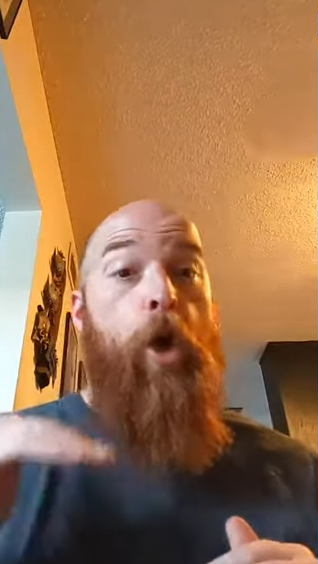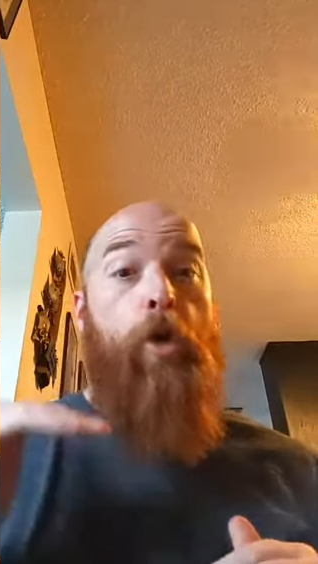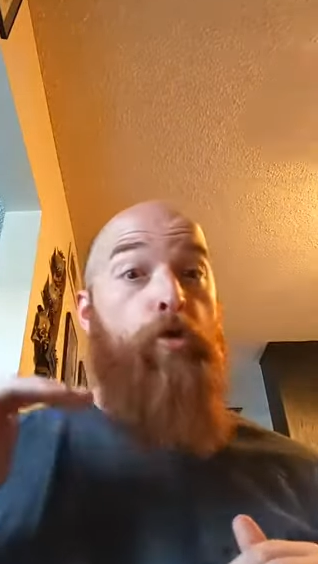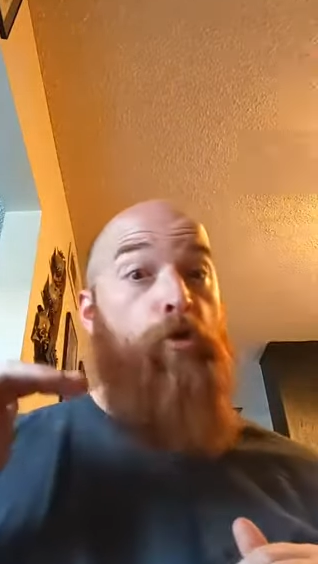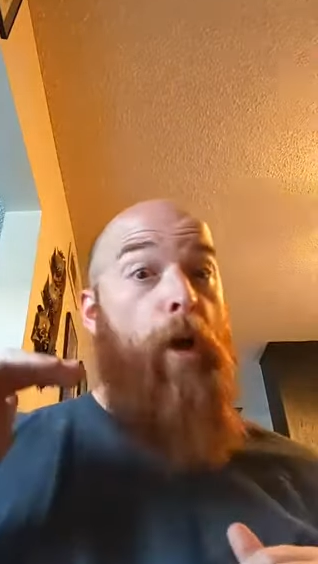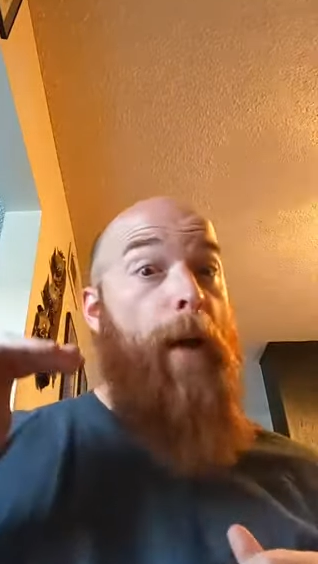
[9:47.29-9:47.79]

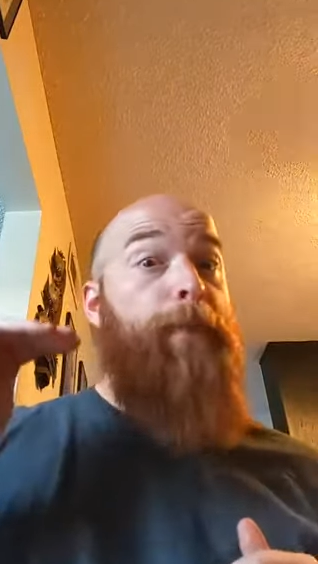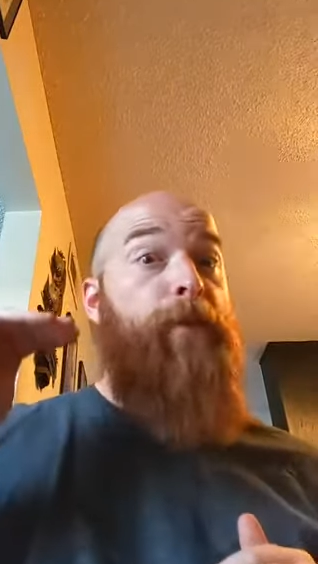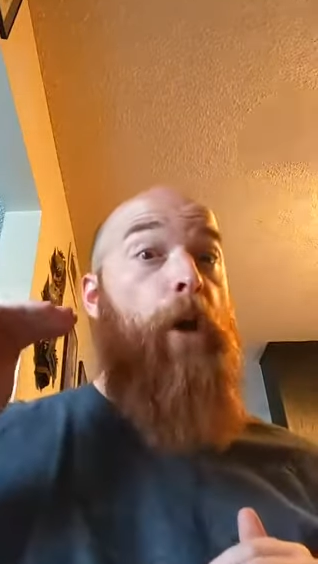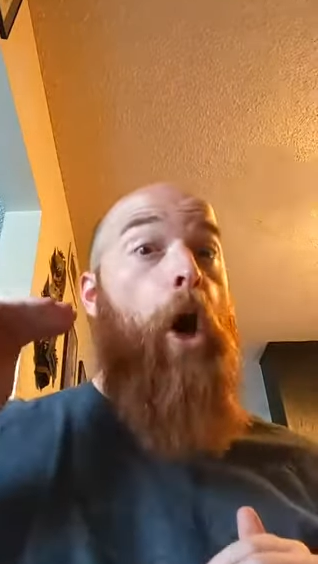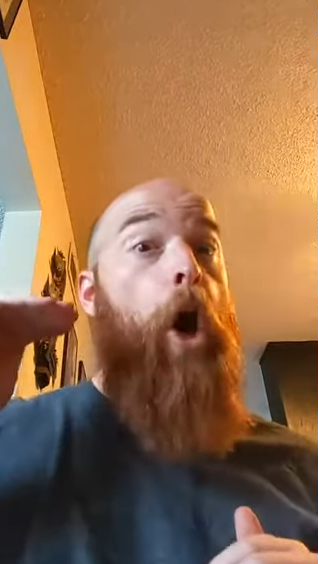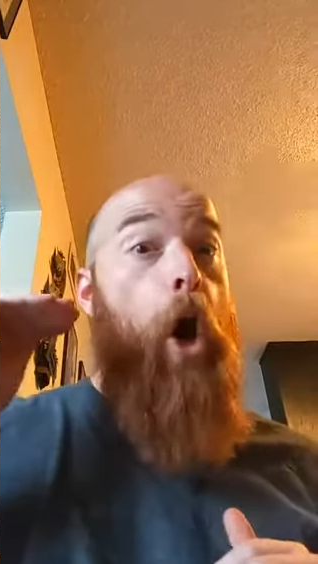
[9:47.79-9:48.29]
drops
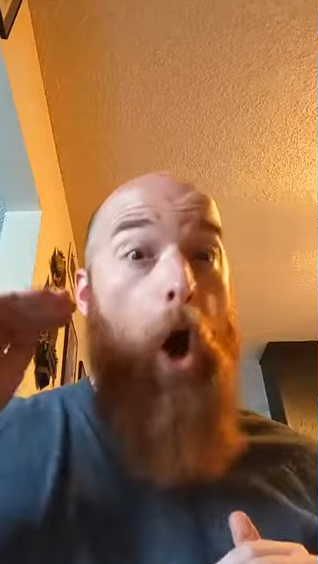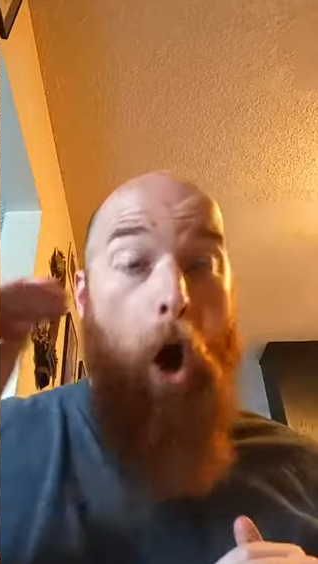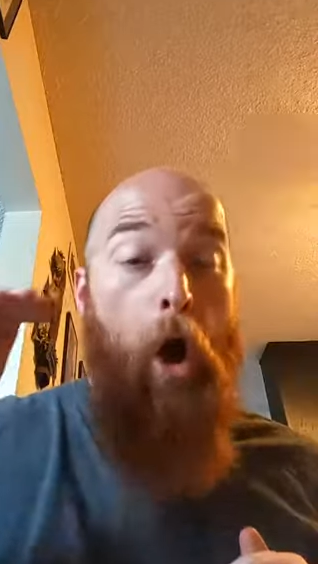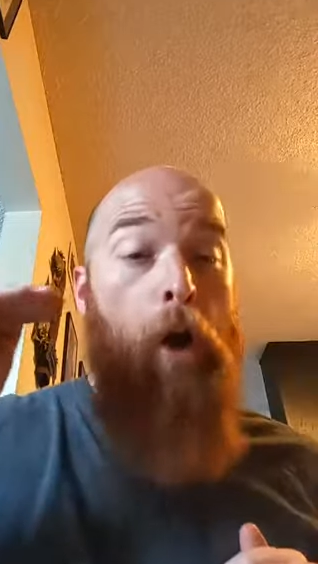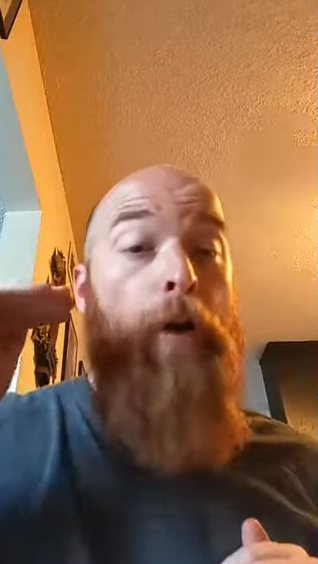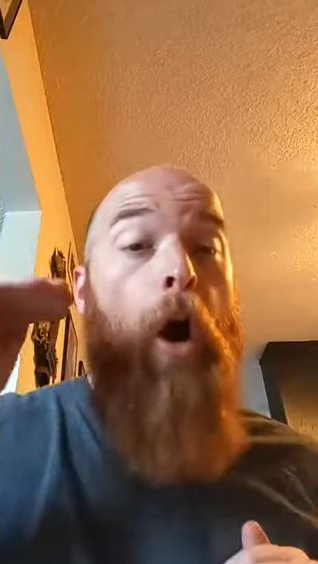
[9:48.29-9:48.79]
the
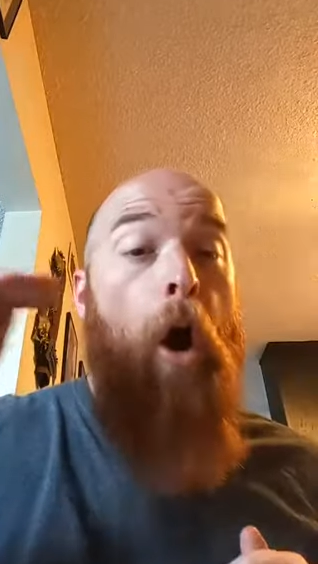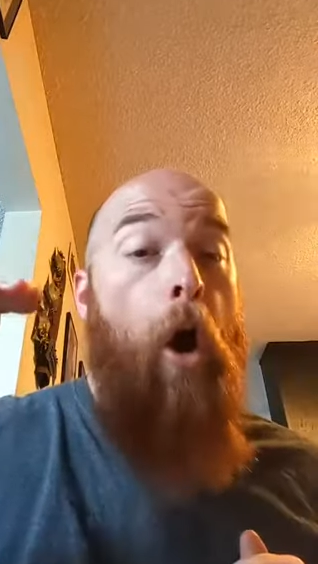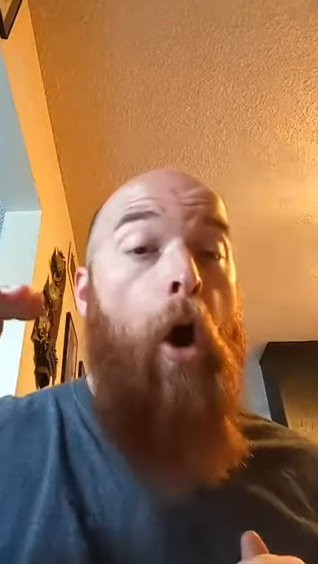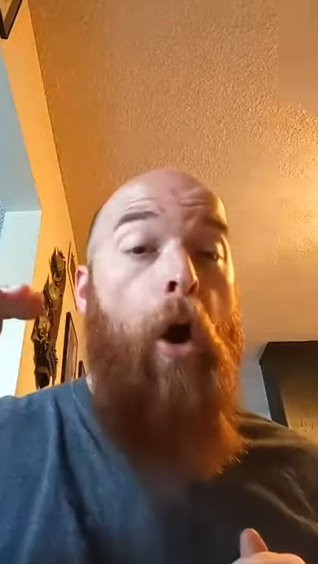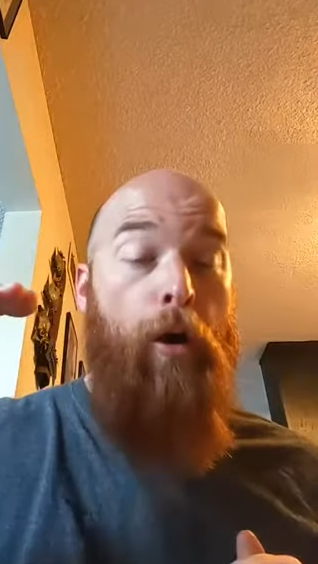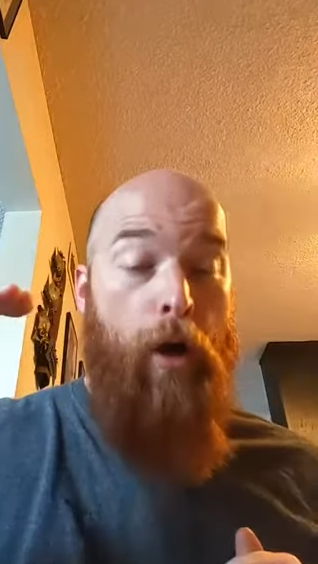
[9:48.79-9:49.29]
hard
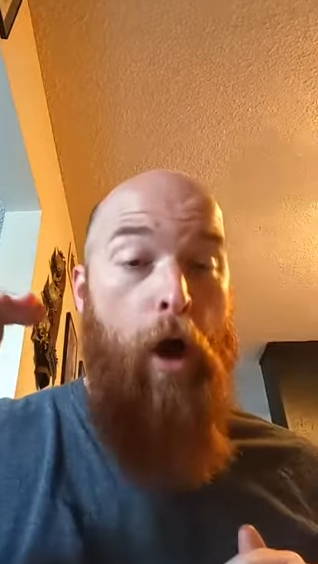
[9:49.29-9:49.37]
R